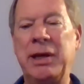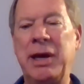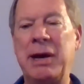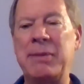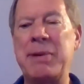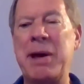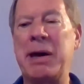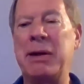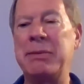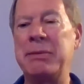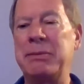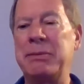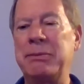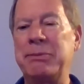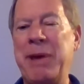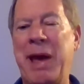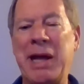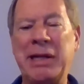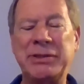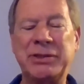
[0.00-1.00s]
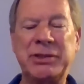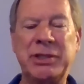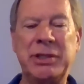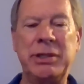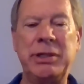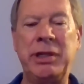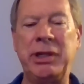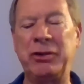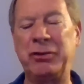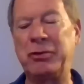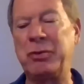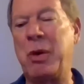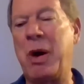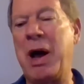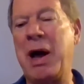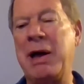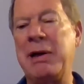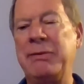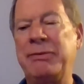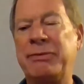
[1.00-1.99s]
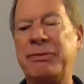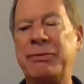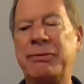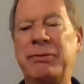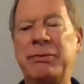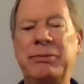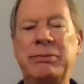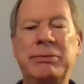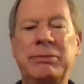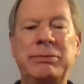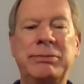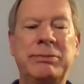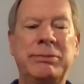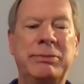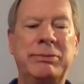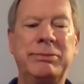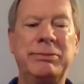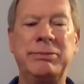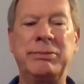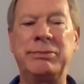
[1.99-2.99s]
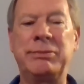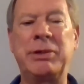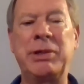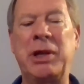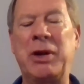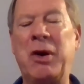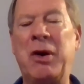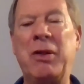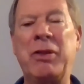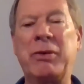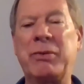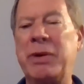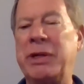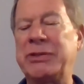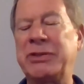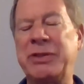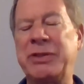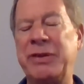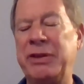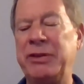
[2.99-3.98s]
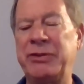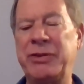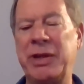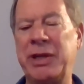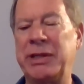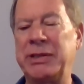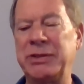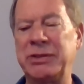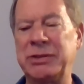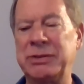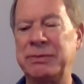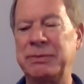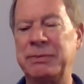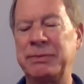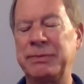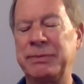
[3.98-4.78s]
about Paxton, his wife, and all the rest of these things.